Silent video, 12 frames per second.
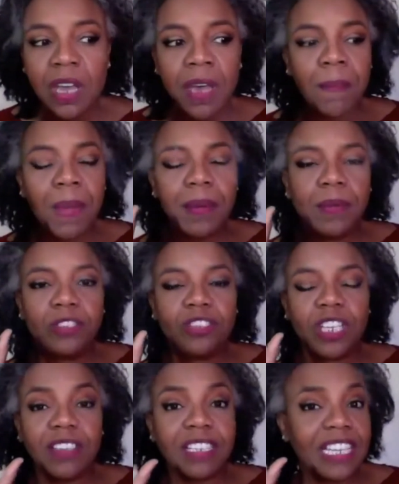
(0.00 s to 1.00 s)
Maybe she
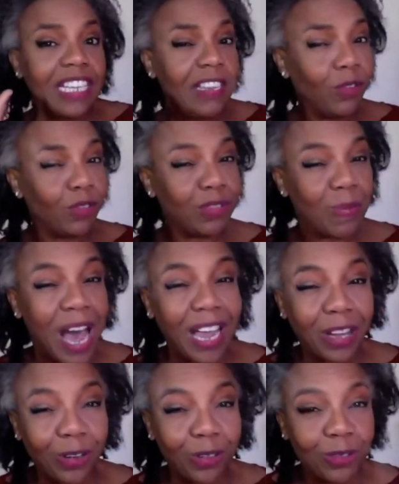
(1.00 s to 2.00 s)
has an evil
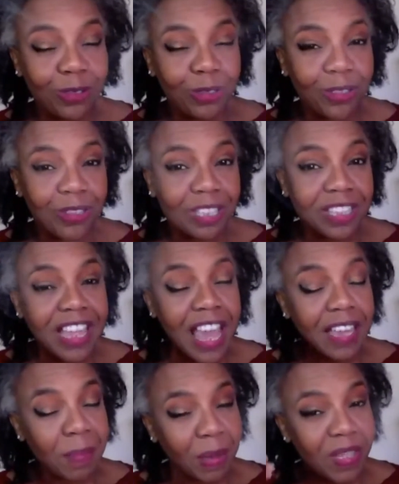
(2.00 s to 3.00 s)
smile.
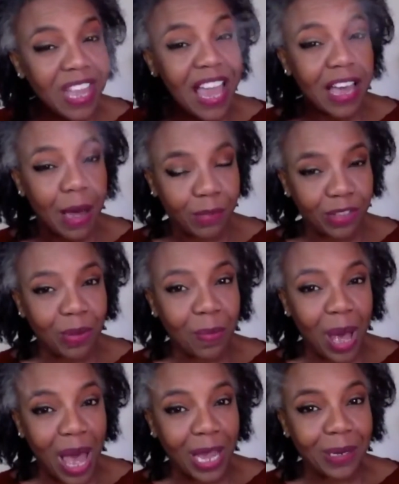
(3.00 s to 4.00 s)
Maybe that comes to
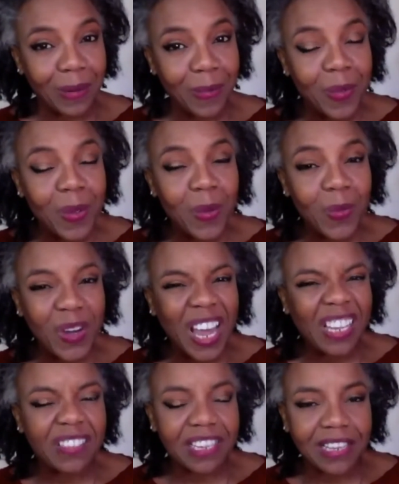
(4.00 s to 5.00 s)
mind when I
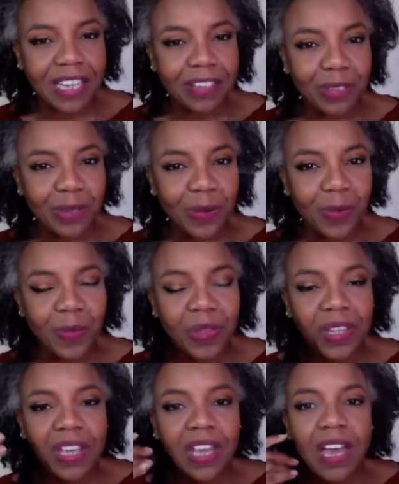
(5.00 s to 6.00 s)
say that to you.
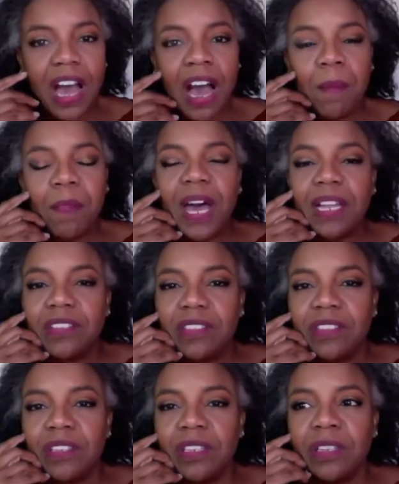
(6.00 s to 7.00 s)

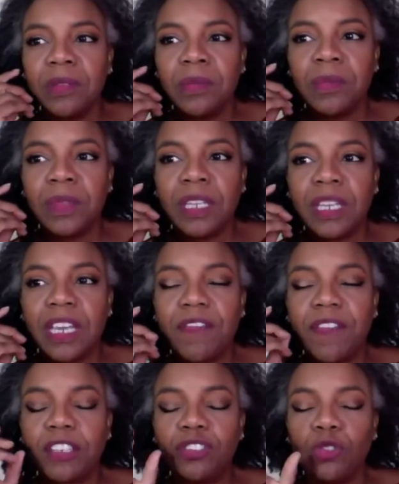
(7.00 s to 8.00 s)
But if
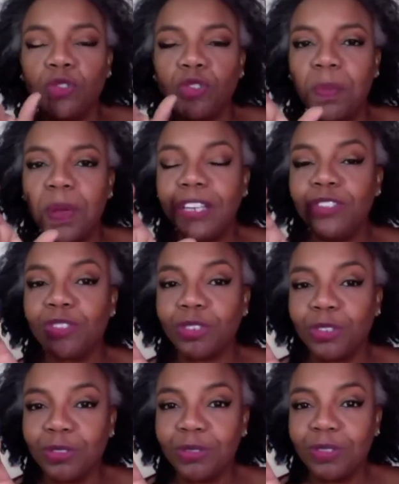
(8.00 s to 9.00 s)
I showed you a
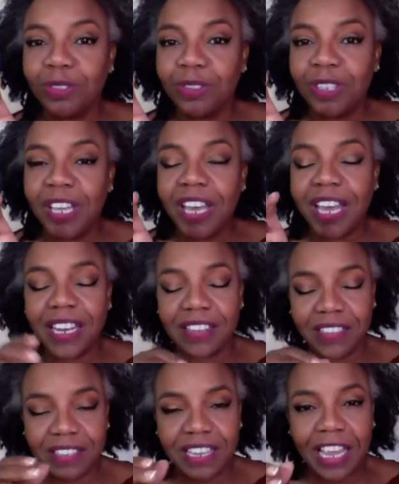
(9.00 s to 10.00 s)
picture And
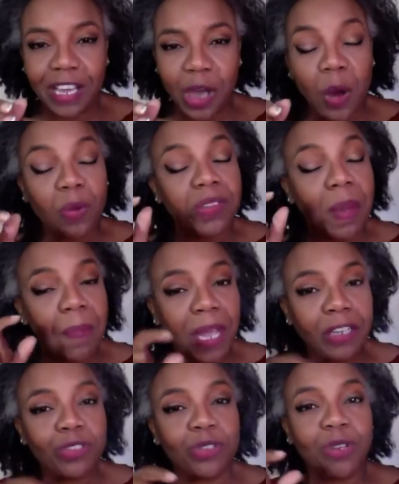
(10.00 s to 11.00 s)
as the saying goes, a
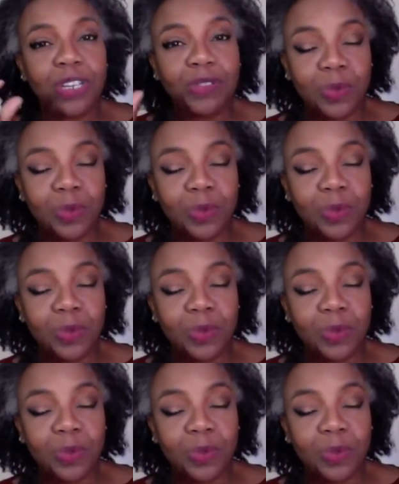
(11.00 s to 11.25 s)
picture is